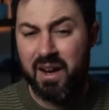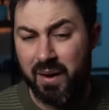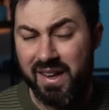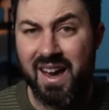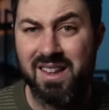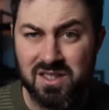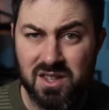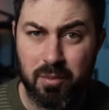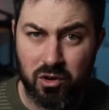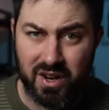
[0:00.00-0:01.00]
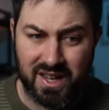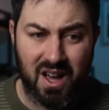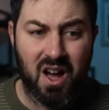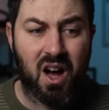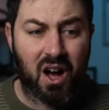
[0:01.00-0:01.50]
anyway, yeah, in summary,
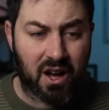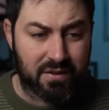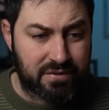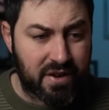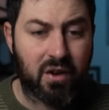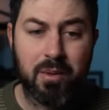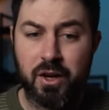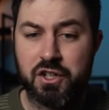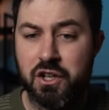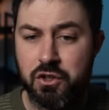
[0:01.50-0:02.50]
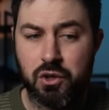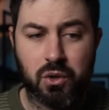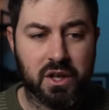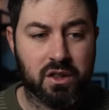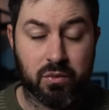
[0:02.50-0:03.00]
I very much
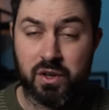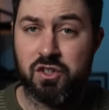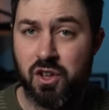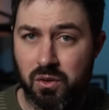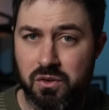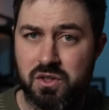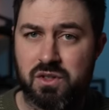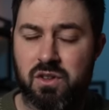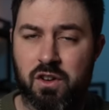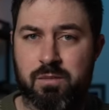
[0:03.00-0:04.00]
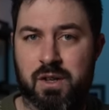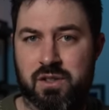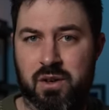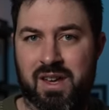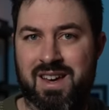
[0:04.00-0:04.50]
enjoy the results of my
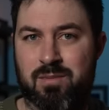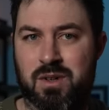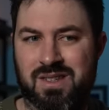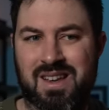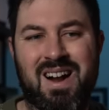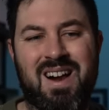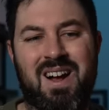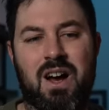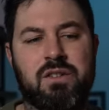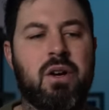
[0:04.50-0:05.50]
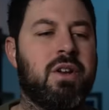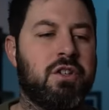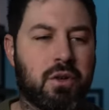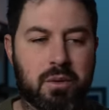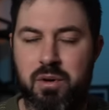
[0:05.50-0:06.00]
Sony cameras. I don't
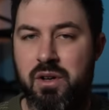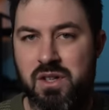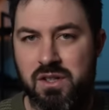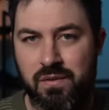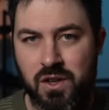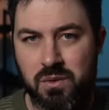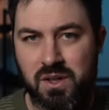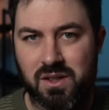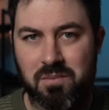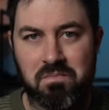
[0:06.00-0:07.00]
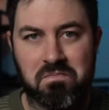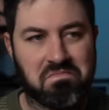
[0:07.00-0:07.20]
enjoy the process of using them.